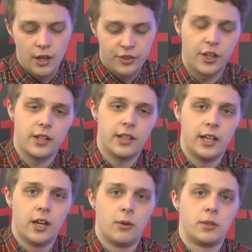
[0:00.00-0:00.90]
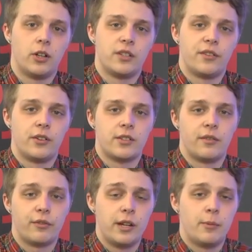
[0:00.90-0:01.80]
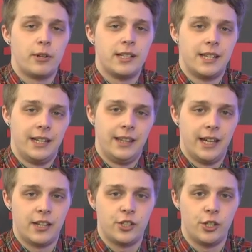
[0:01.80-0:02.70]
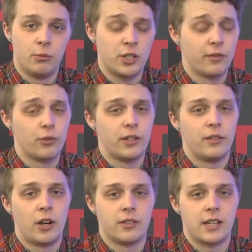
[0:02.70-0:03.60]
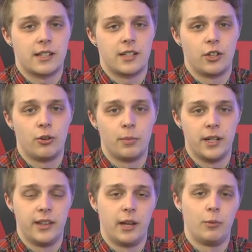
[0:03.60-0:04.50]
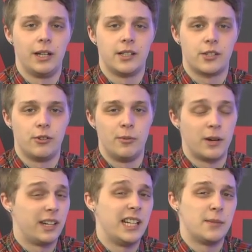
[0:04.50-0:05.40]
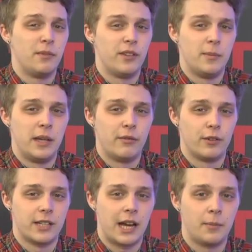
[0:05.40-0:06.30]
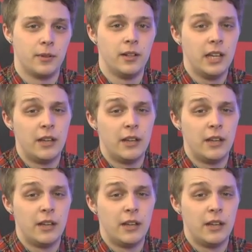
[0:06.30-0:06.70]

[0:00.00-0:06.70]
Thirdly, I would like to focus on free printing in the SU, which I've already contacted a company and they're willing to do, but I need to be VP for it to happen.